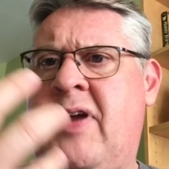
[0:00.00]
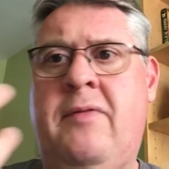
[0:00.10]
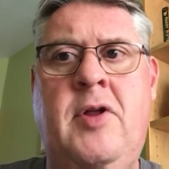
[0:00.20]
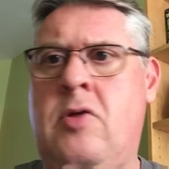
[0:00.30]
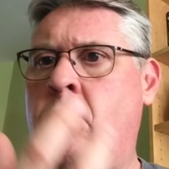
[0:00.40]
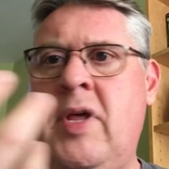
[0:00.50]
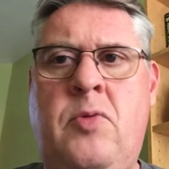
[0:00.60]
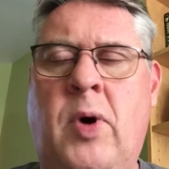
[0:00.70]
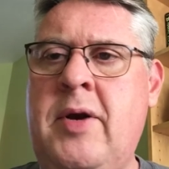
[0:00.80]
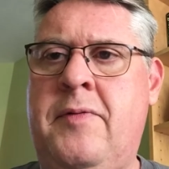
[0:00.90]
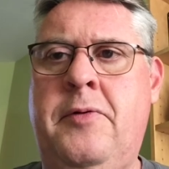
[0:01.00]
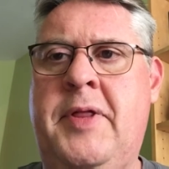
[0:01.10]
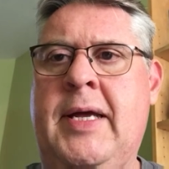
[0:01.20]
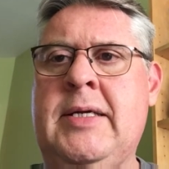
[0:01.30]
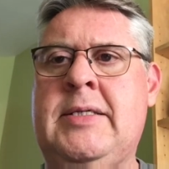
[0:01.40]
given us all these wonderful
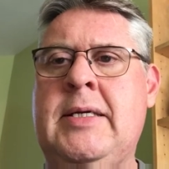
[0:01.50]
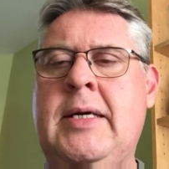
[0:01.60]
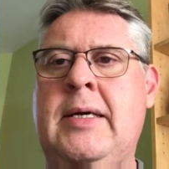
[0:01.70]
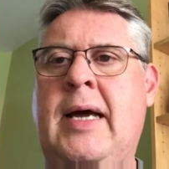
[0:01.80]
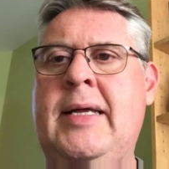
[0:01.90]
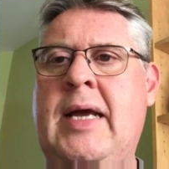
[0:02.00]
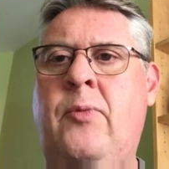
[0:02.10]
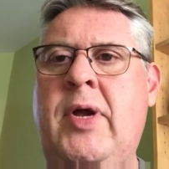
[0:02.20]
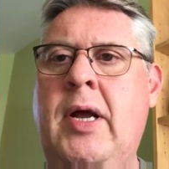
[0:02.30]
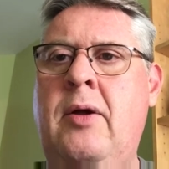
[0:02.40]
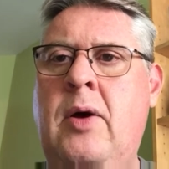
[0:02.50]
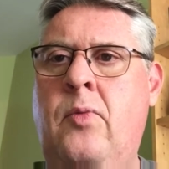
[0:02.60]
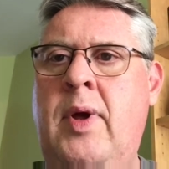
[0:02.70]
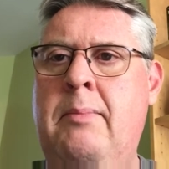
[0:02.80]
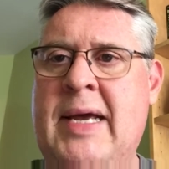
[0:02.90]
things, and yet we know
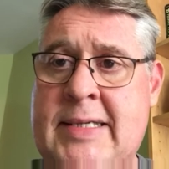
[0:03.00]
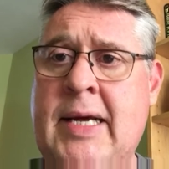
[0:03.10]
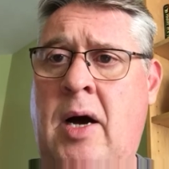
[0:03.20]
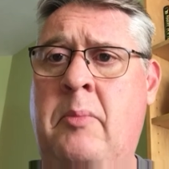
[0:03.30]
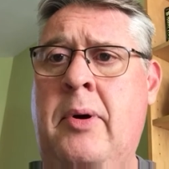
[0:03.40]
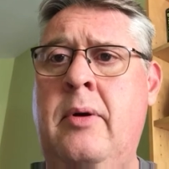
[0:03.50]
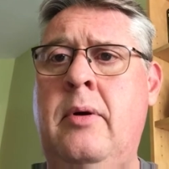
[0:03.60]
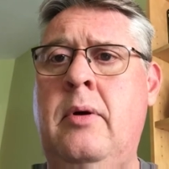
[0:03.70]
that we mess it up.